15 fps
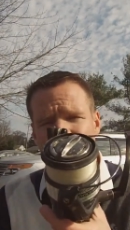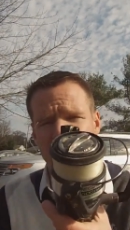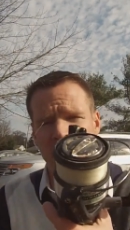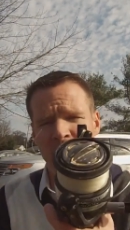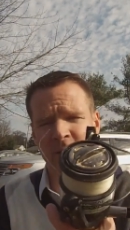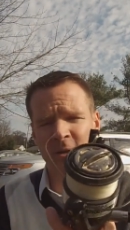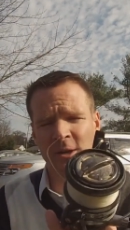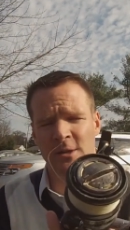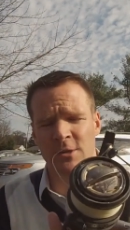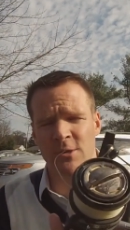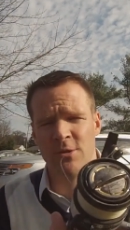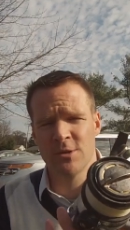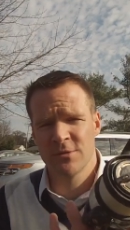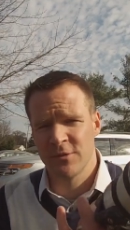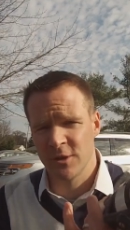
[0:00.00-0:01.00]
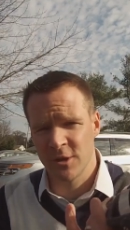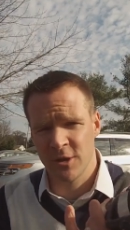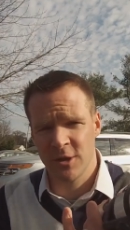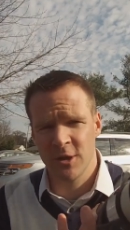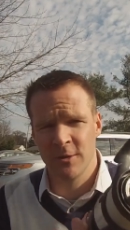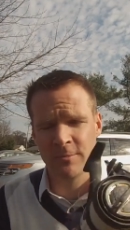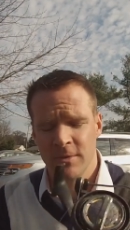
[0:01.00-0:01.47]
is the reel I use for
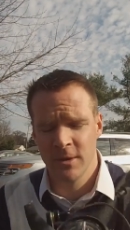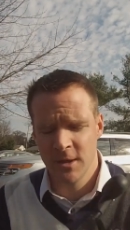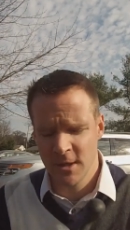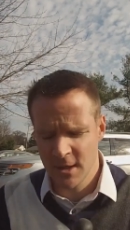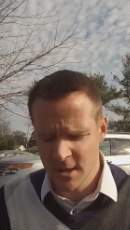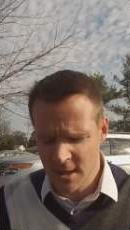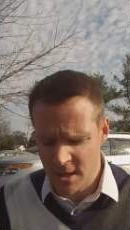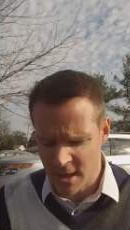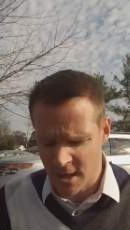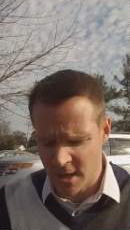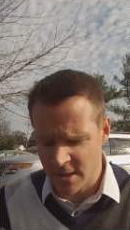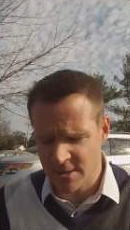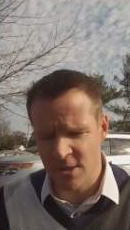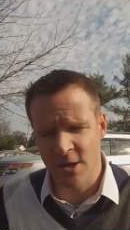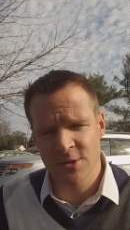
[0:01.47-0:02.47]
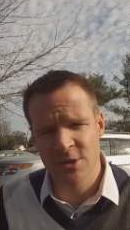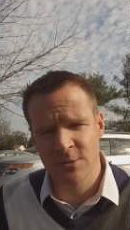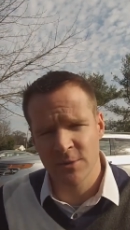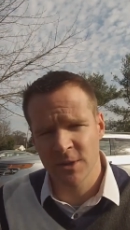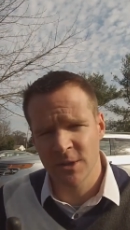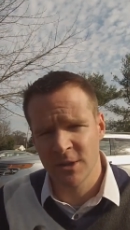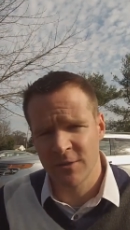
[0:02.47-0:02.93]
carp. Uh, it's also
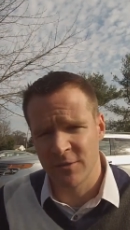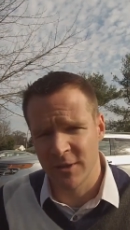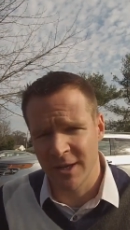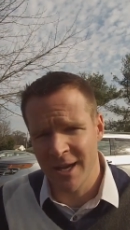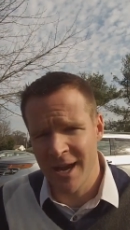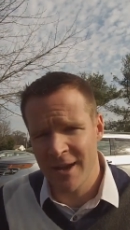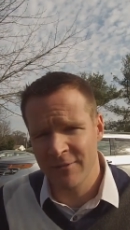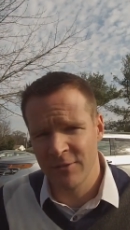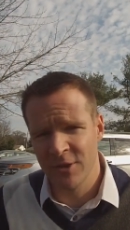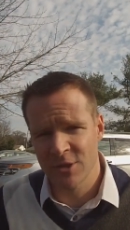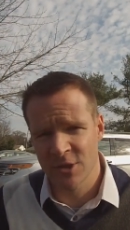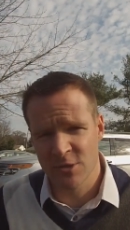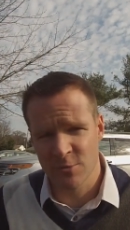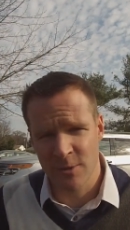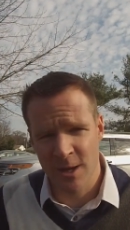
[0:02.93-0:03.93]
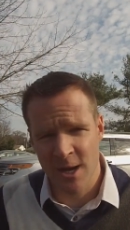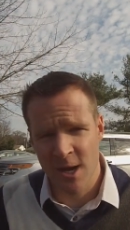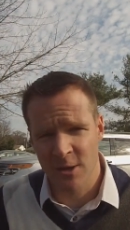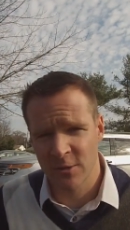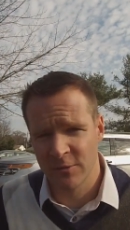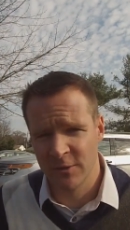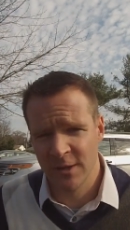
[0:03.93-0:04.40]
really good for catfish as
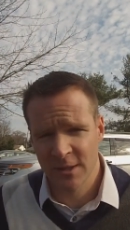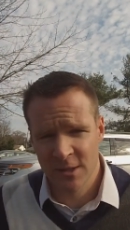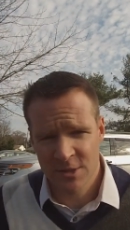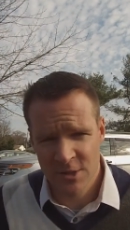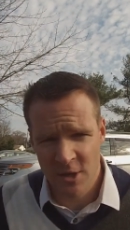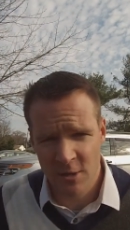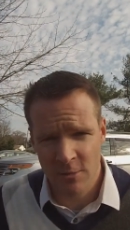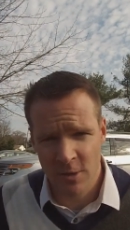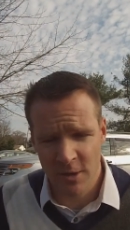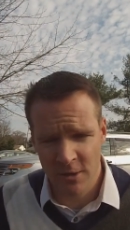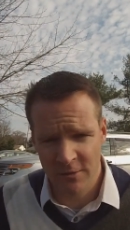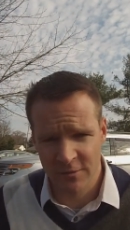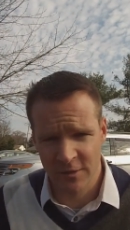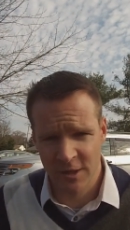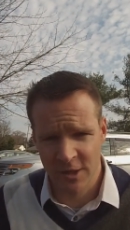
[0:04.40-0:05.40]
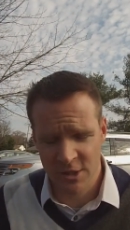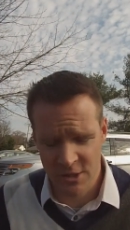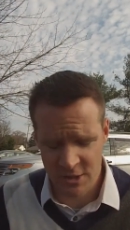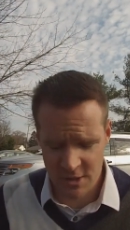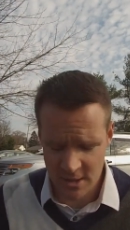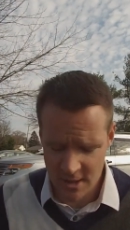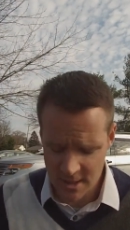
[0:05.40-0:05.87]
well, or if you like the saltwater
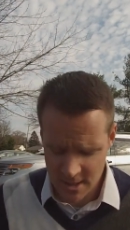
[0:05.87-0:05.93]
fish.